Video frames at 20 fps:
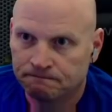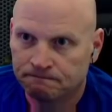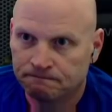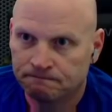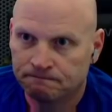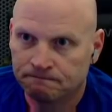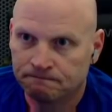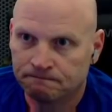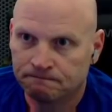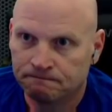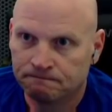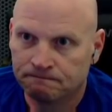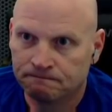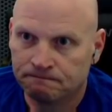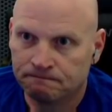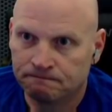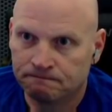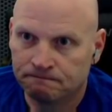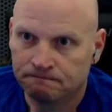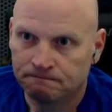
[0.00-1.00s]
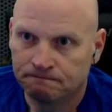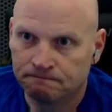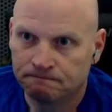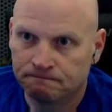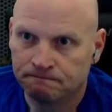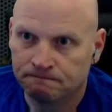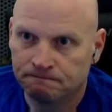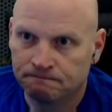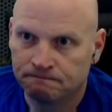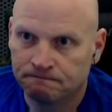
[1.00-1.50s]

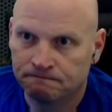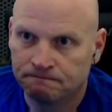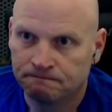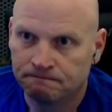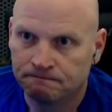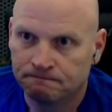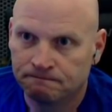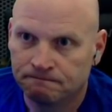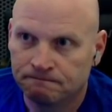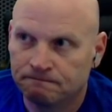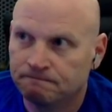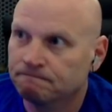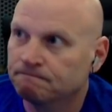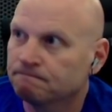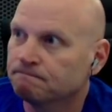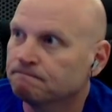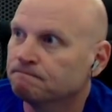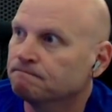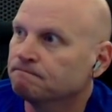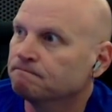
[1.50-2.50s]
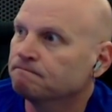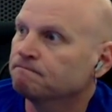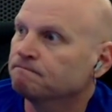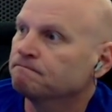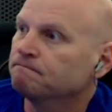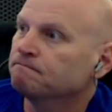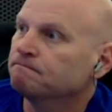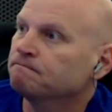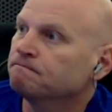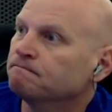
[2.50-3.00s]

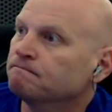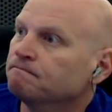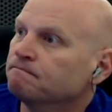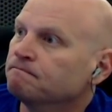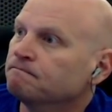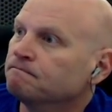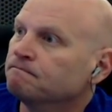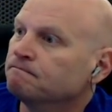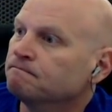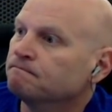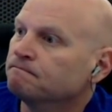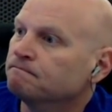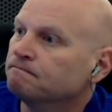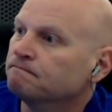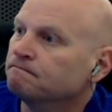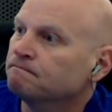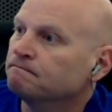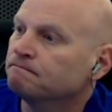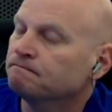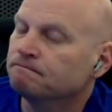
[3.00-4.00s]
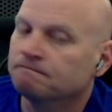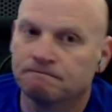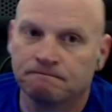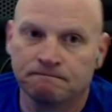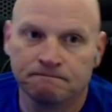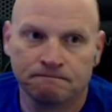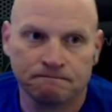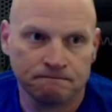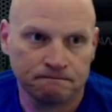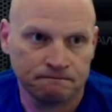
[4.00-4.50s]

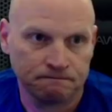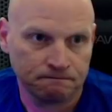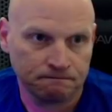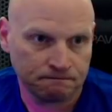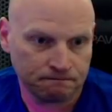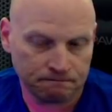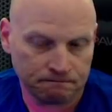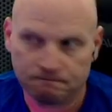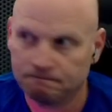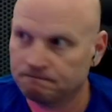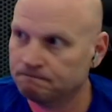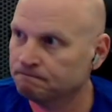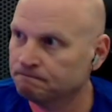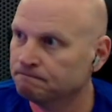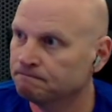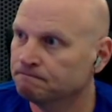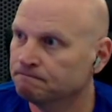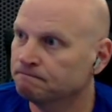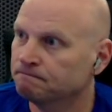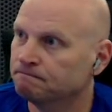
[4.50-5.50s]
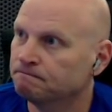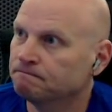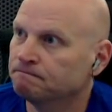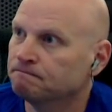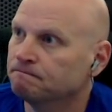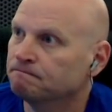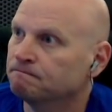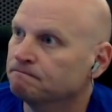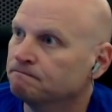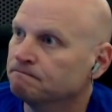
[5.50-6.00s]

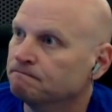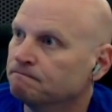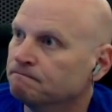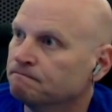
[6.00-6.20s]
No words are spoken by the person on screen.